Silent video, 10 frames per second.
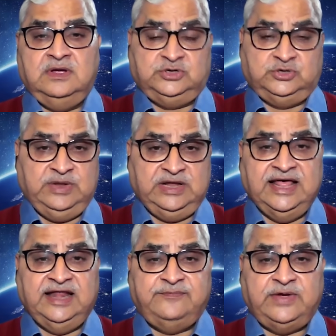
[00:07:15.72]
It should be
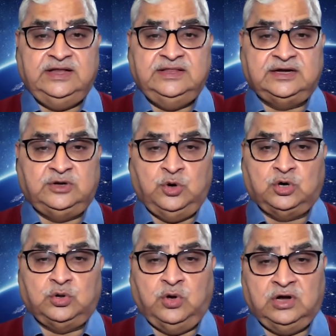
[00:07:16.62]
clarified that
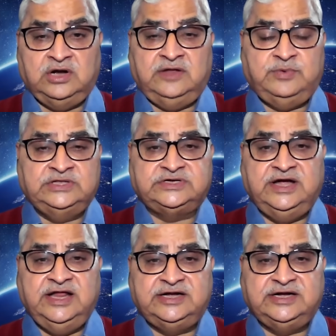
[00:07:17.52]
not all
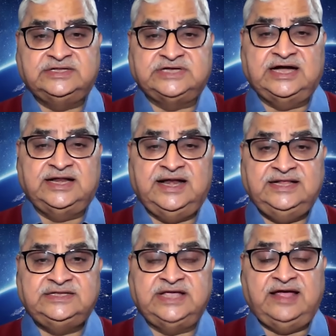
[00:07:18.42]
defense-related
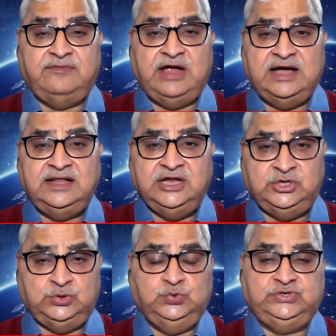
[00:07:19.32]
satellites have had
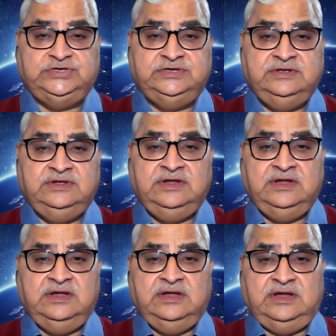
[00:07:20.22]
issues.
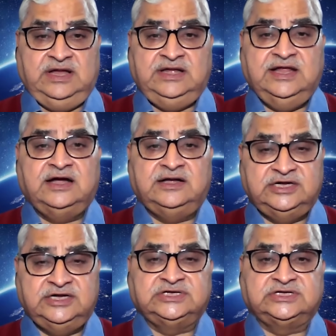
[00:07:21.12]
India
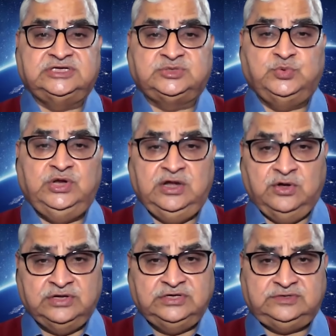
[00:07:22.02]
did successfully
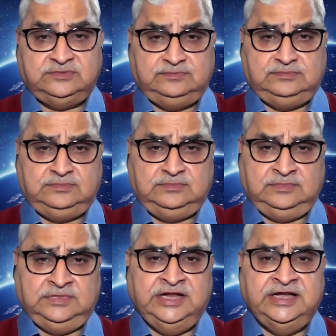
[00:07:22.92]
launch
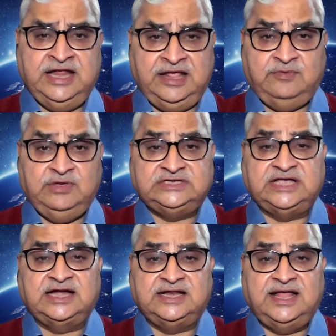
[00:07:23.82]
the Navy
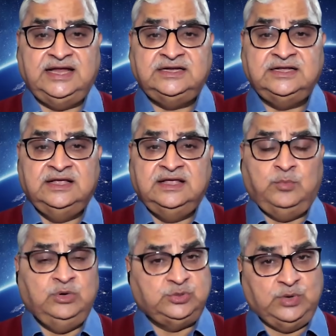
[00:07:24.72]
satellite,
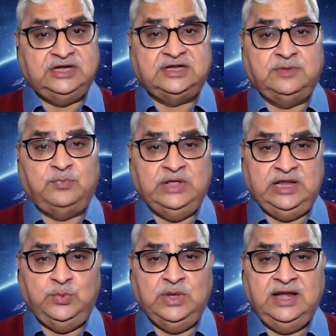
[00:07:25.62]
which went up
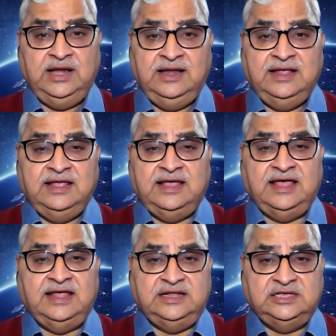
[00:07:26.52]
very well
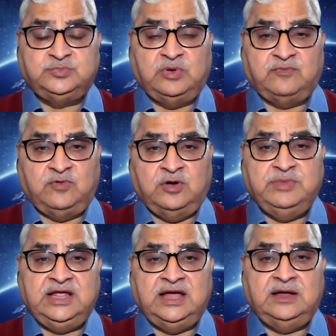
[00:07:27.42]
and is
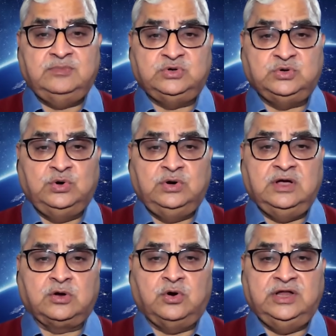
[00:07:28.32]
performing, I am told,
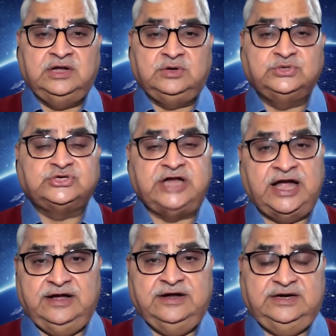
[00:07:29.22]
according to
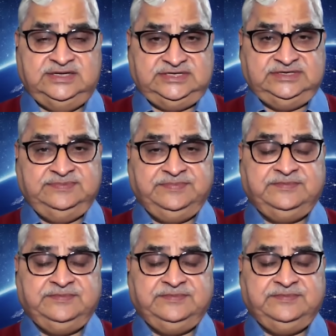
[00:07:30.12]
standards.